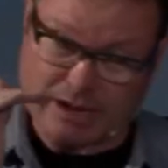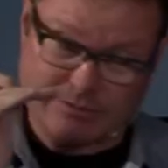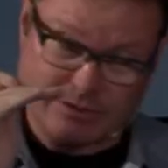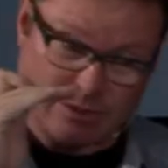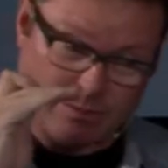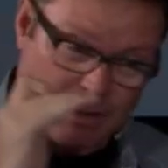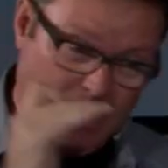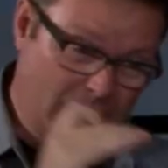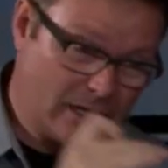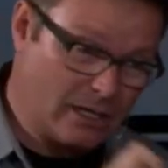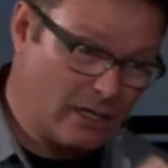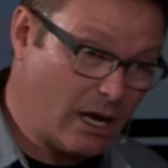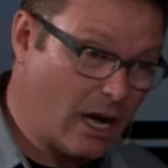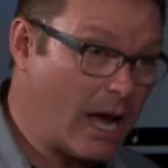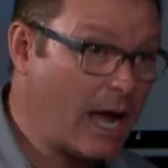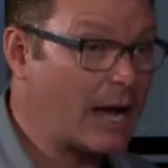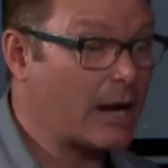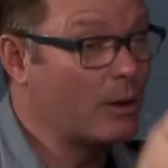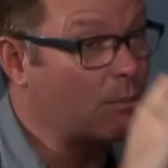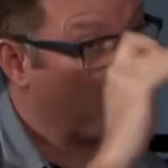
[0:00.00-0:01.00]
have demanded a
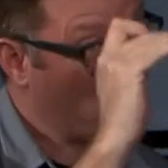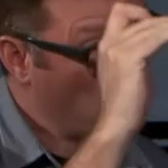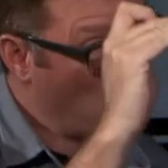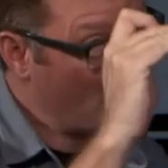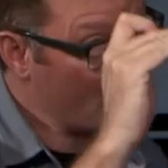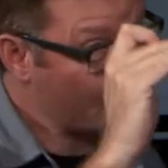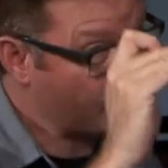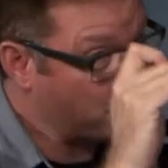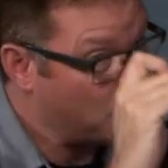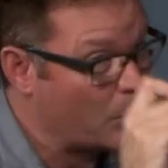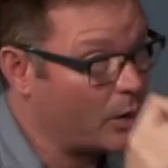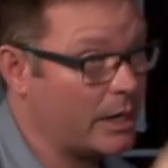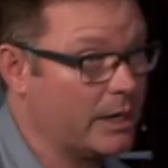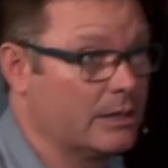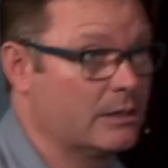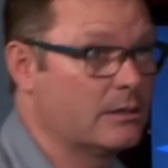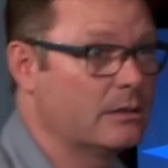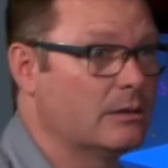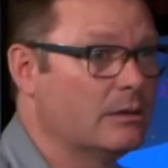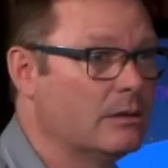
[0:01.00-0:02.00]
higher price point
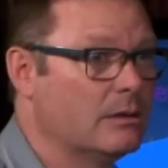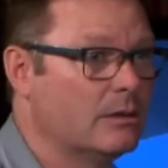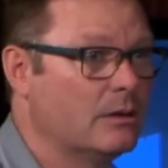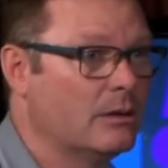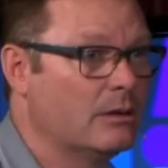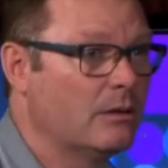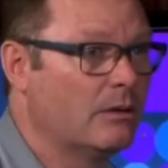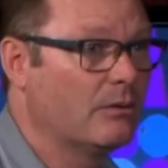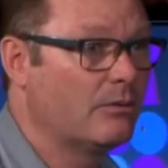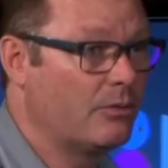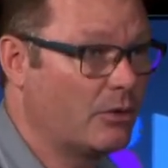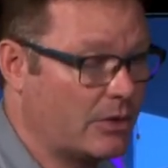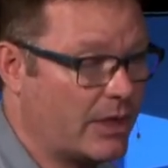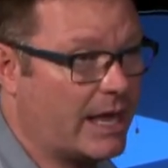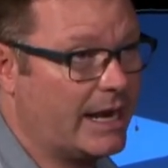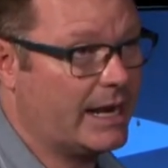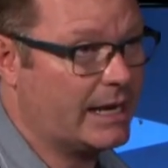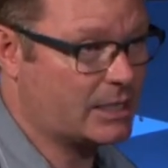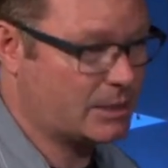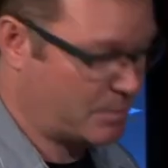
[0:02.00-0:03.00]
for
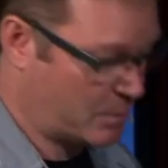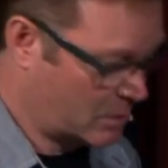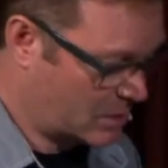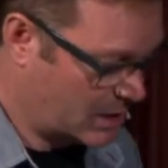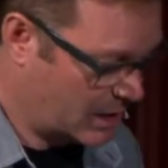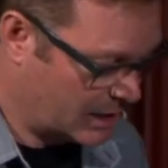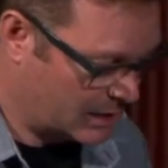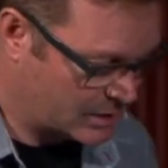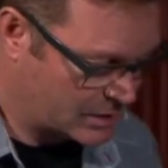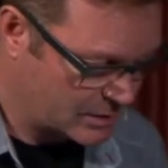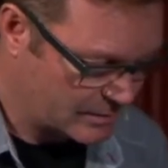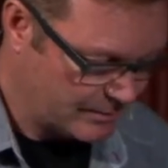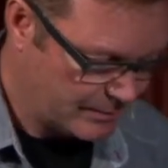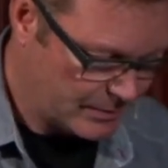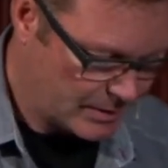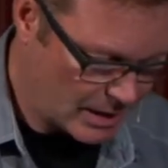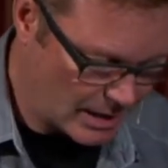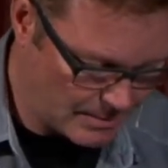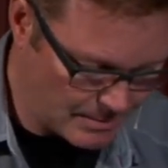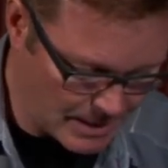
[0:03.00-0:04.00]
that expertise.
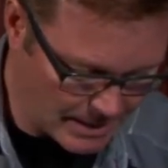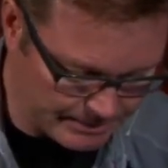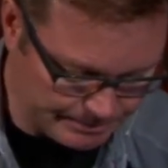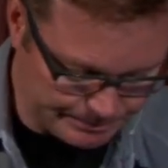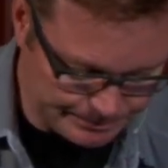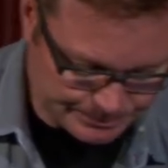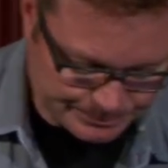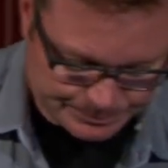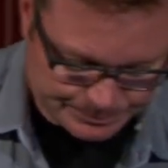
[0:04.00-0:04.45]
Amen?